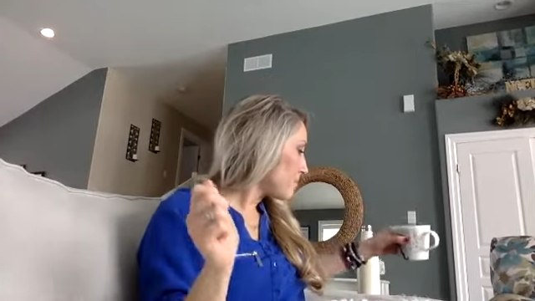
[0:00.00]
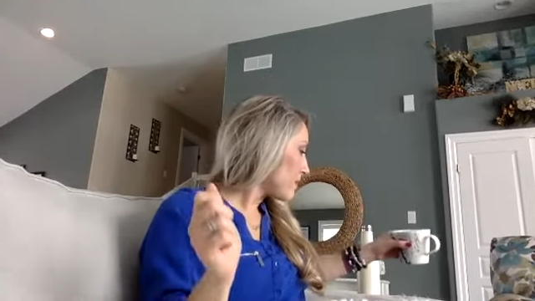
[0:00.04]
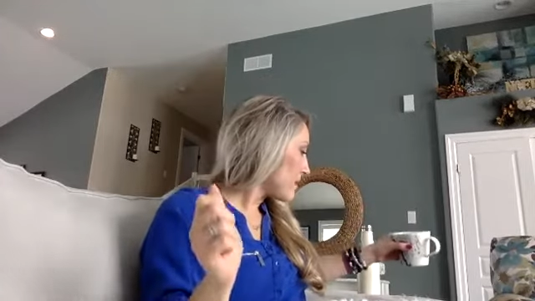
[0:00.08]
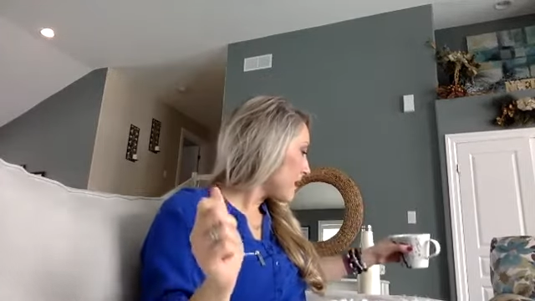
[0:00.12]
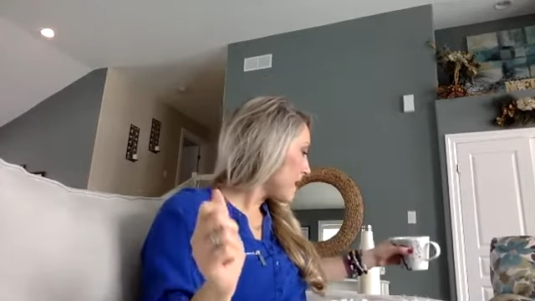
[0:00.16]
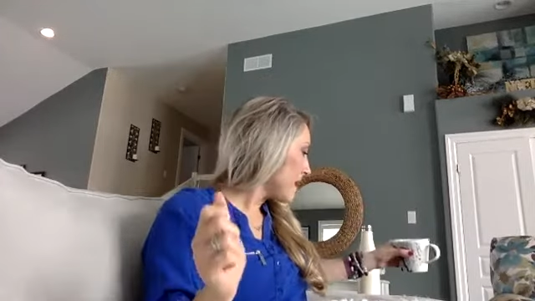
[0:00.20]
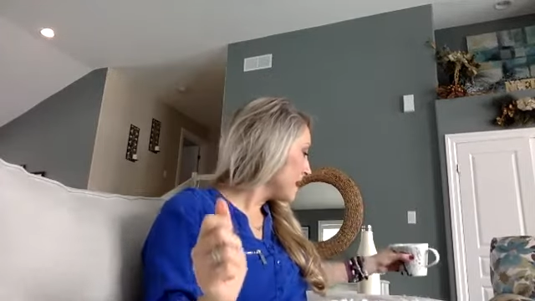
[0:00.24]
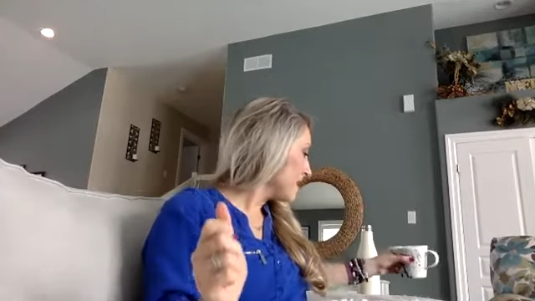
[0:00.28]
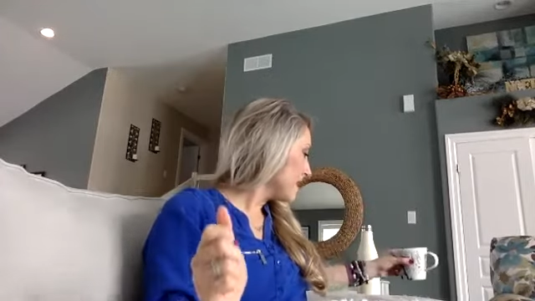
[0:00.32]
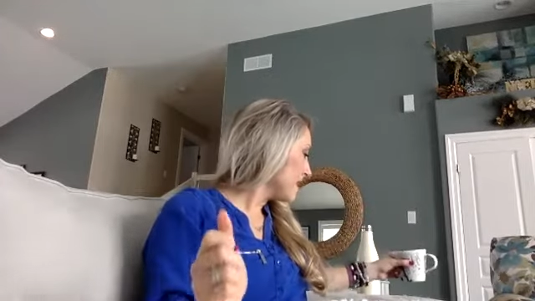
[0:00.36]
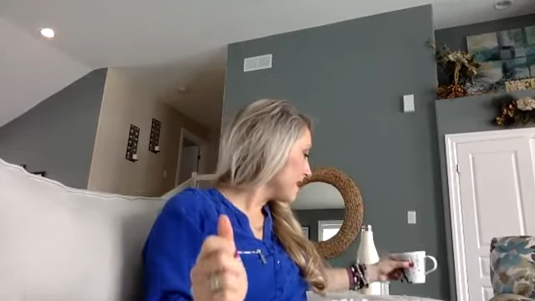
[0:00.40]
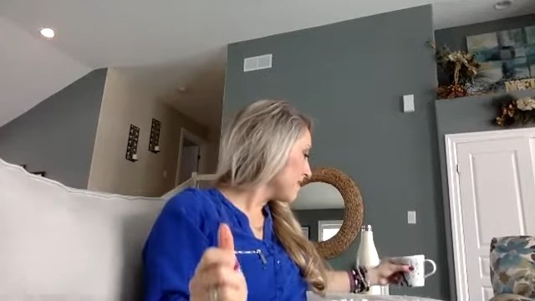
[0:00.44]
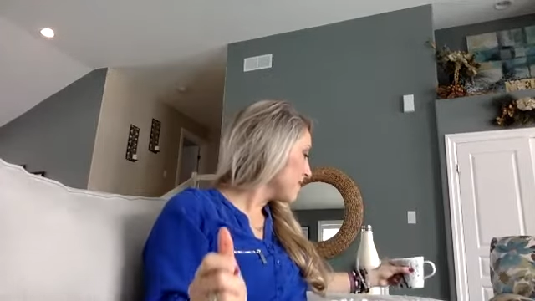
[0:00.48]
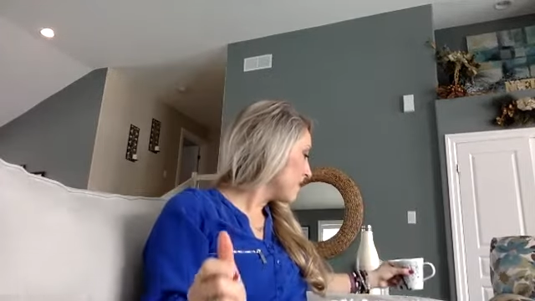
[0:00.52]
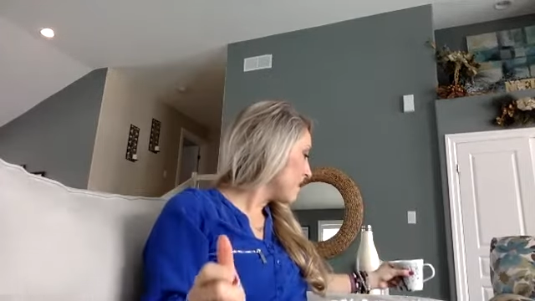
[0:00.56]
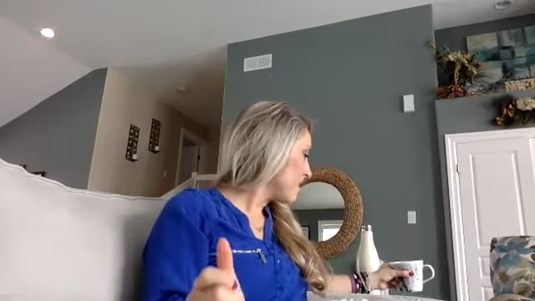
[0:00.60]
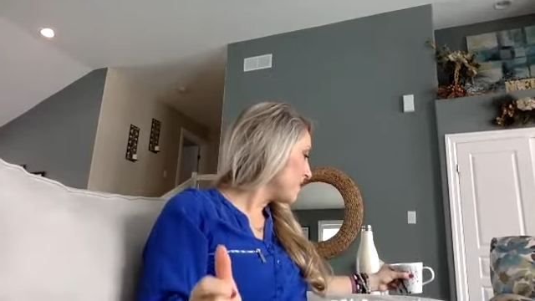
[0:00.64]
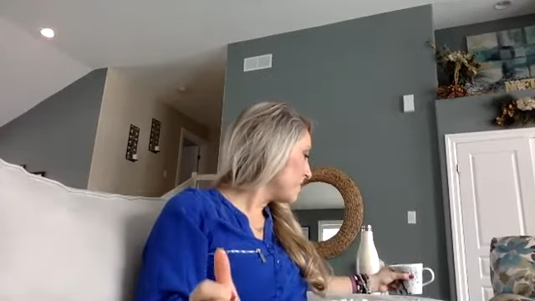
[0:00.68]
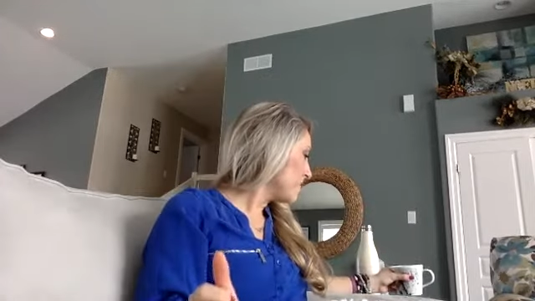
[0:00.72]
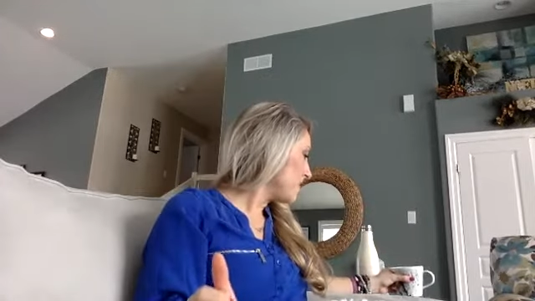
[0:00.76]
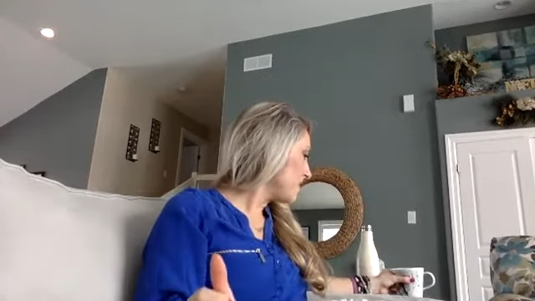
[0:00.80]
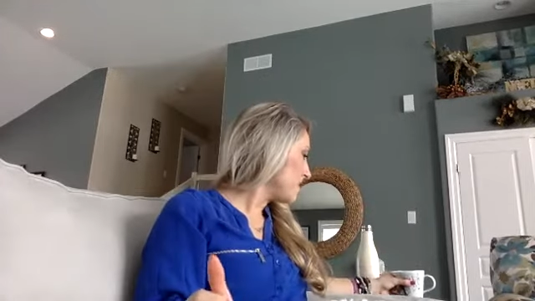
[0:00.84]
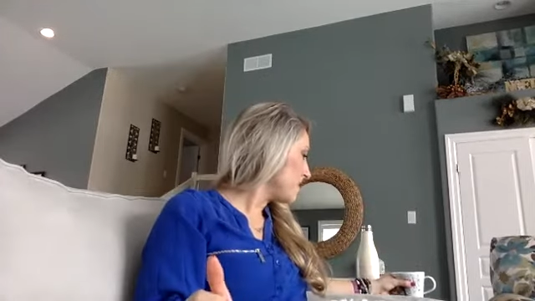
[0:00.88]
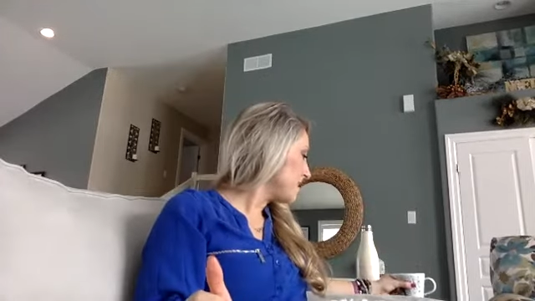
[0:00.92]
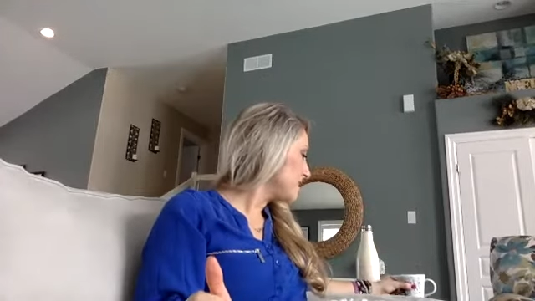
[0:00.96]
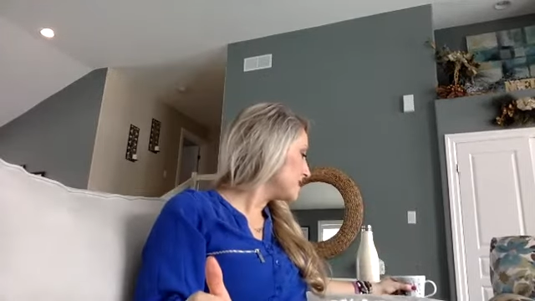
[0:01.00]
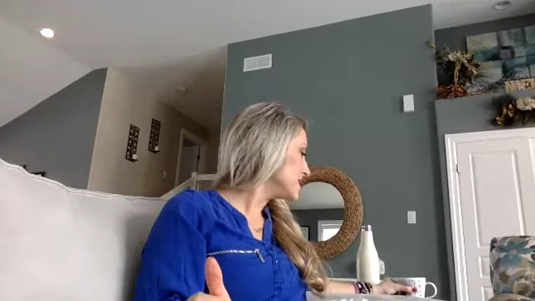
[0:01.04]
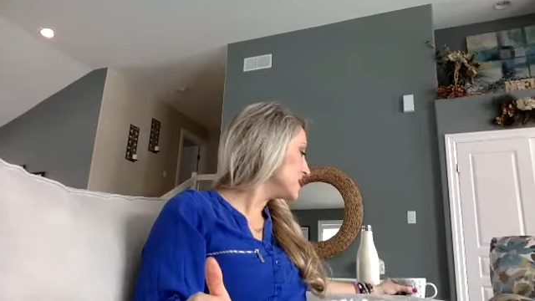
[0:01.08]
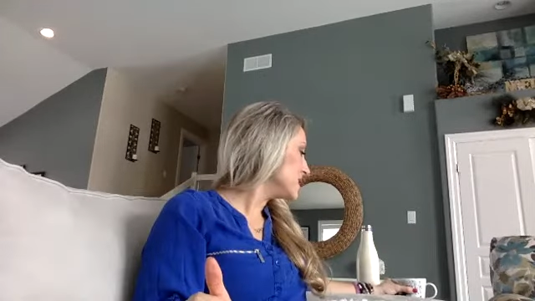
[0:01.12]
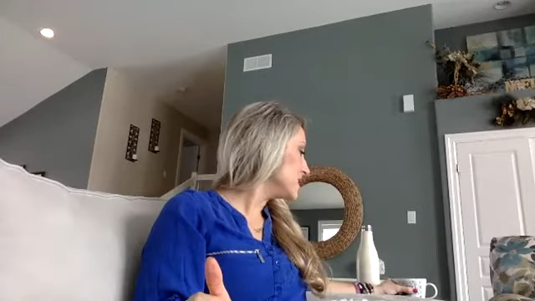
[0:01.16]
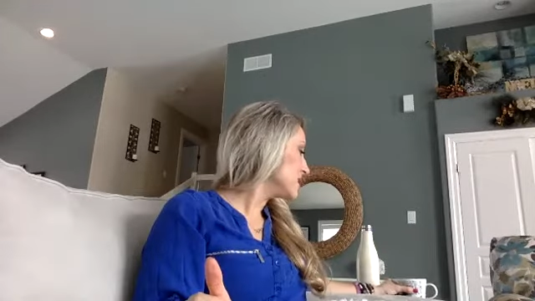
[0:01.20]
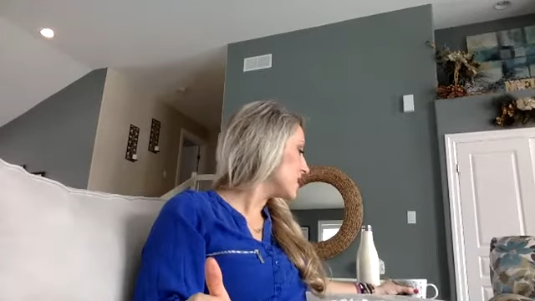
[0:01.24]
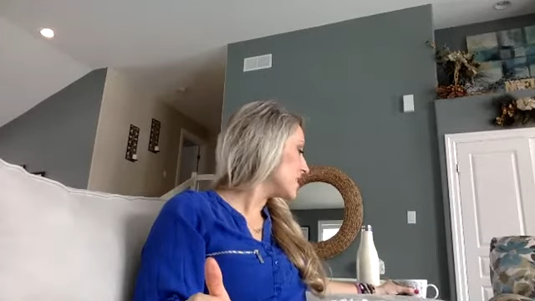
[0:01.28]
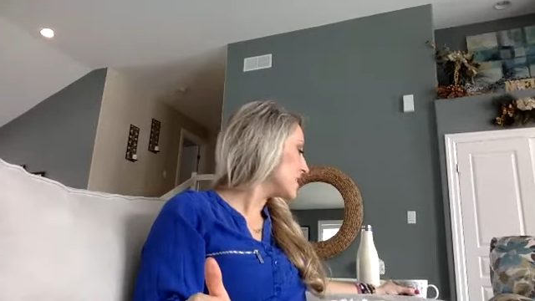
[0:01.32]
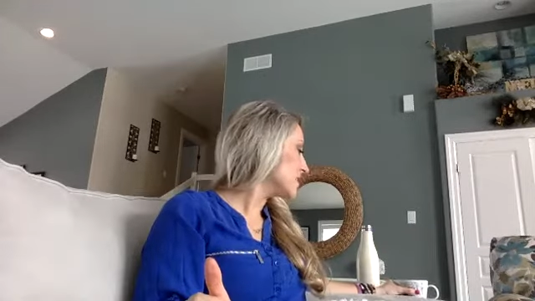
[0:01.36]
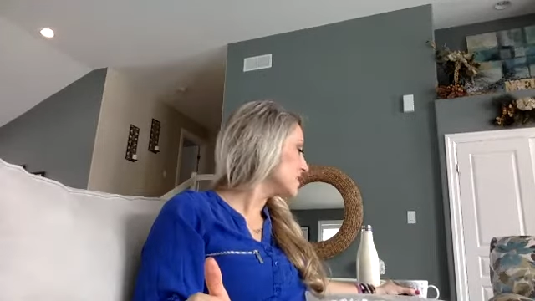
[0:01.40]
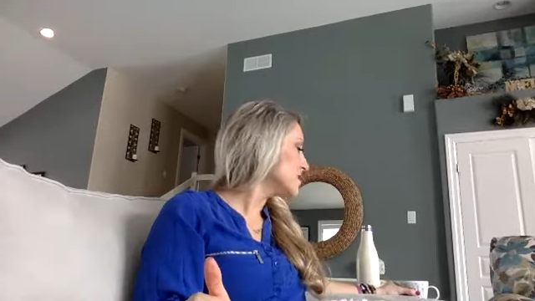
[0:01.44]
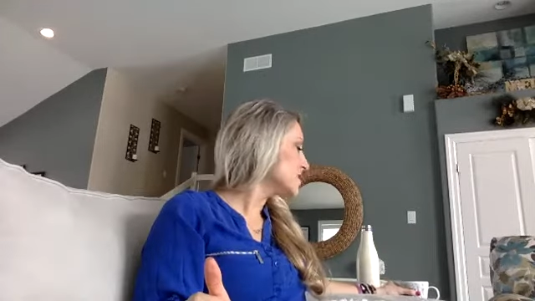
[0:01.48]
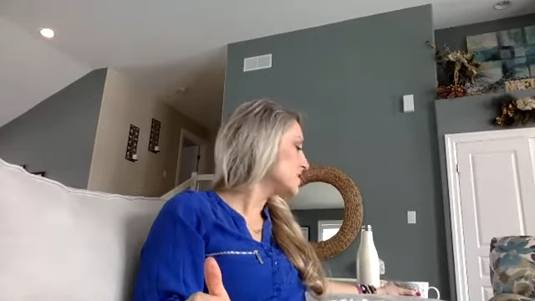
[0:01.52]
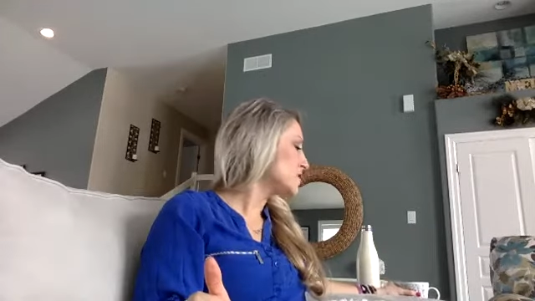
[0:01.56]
And I love that they did this.